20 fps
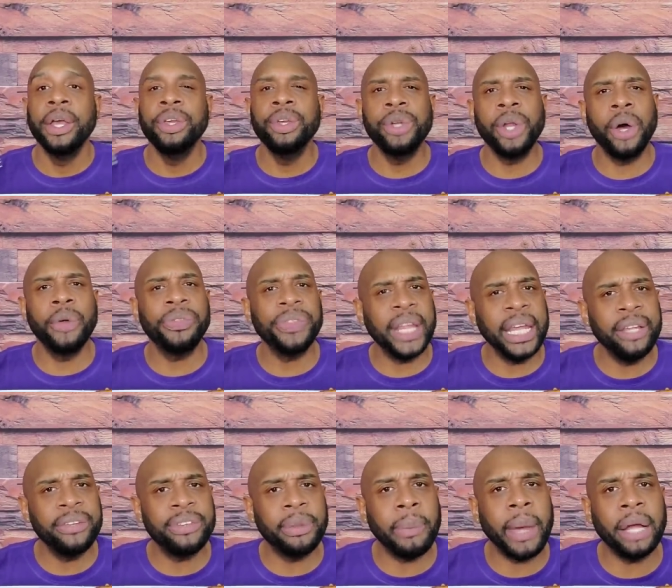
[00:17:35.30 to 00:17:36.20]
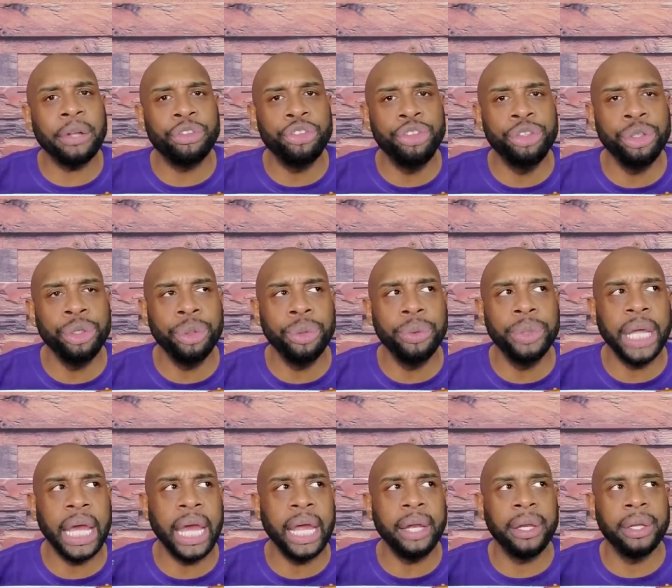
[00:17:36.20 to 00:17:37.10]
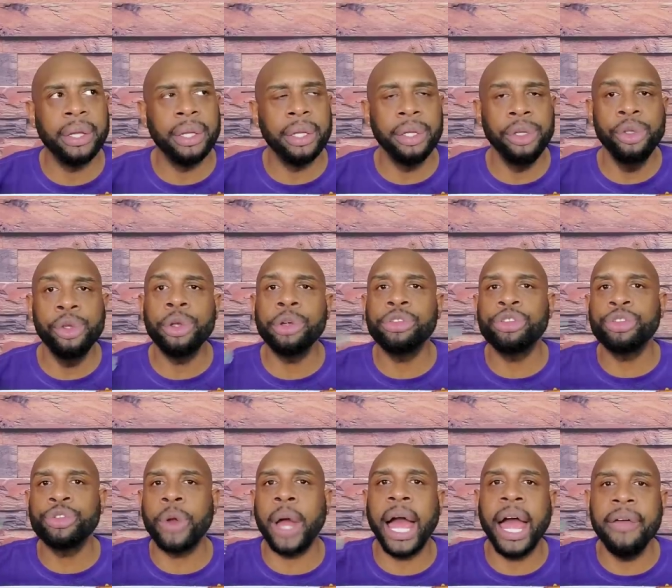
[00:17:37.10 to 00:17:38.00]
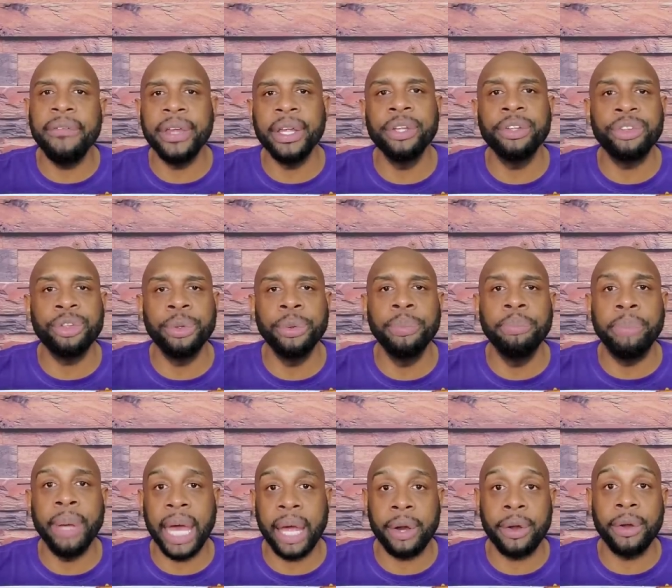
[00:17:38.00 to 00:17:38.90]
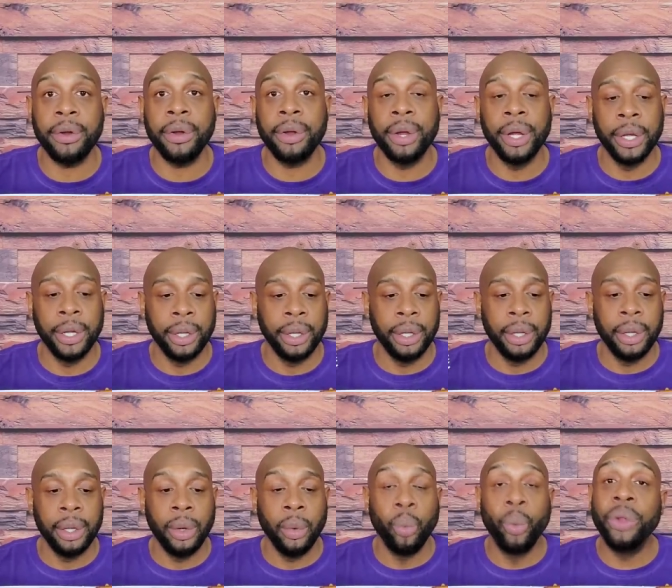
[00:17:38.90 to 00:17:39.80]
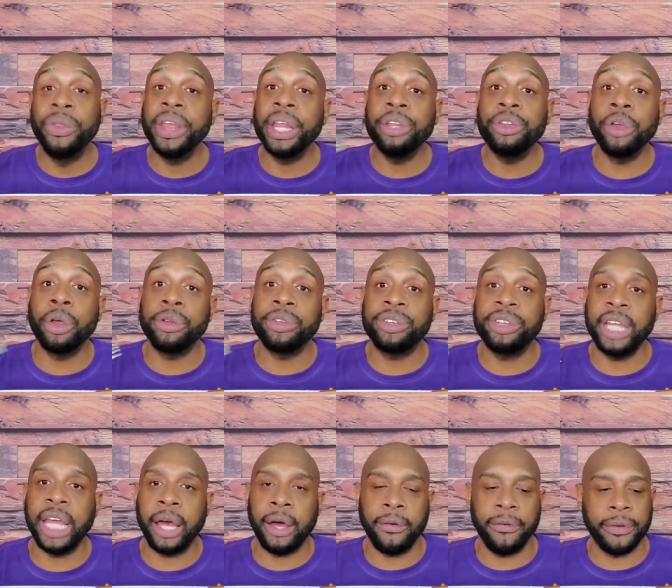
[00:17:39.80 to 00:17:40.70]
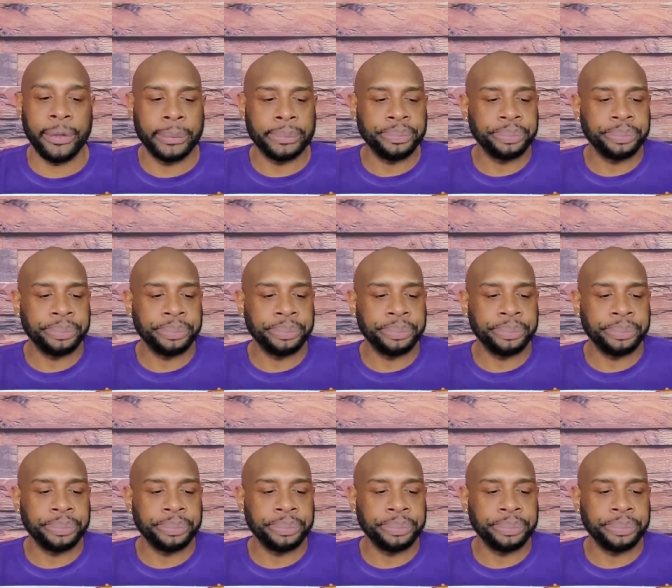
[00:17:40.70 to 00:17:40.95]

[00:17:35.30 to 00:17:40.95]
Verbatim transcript: you know, things about you that you're striving to better within yourself